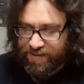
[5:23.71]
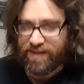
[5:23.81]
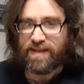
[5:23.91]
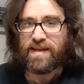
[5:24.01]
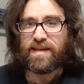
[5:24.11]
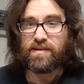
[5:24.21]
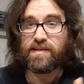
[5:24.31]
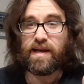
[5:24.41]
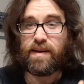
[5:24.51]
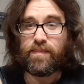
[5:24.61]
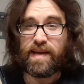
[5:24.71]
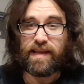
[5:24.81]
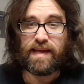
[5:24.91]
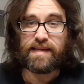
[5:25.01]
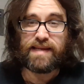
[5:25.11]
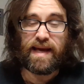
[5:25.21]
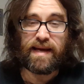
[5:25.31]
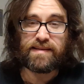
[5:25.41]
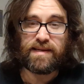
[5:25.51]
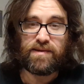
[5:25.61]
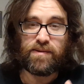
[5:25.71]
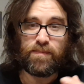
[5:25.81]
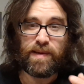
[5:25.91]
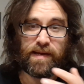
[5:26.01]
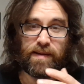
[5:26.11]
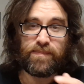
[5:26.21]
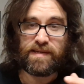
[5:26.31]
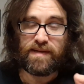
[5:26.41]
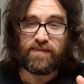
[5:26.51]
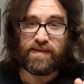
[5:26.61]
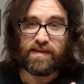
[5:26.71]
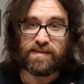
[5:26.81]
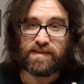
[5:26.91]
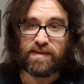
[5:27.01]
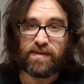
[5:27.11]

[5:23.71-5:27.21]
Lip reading: Like there's a lot of melee attacks. Like you can pick up TVs